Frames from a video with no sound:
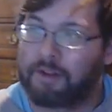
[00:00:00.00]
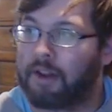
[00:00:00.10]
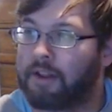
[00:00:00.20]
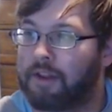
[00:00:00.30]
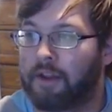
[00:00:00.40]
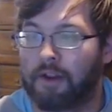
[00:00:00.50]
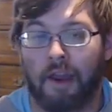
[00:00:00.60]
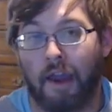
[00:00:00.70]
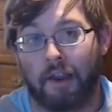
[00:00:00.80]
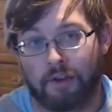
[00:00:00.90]
Did it the other
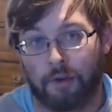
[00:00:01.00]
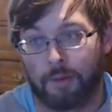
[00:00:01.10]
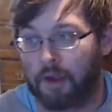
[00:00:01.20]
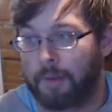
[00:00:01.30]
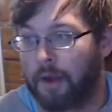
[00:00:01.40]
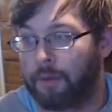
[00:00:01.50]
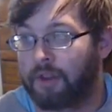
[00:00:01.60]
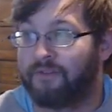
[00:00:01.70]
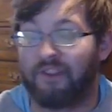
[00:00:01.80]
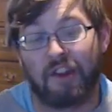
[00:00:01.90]
day. Actually, I'll be coming out
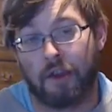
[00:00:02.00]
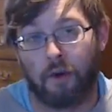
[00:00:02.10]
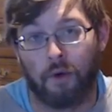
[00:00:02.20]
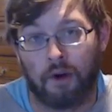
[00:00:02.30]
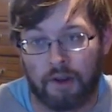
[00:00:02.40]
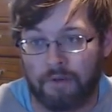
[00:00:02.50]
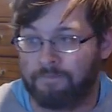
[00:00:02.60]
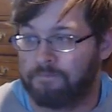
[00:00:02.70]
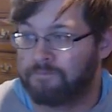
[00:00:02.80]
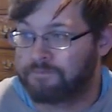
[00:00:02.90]
with a video on it.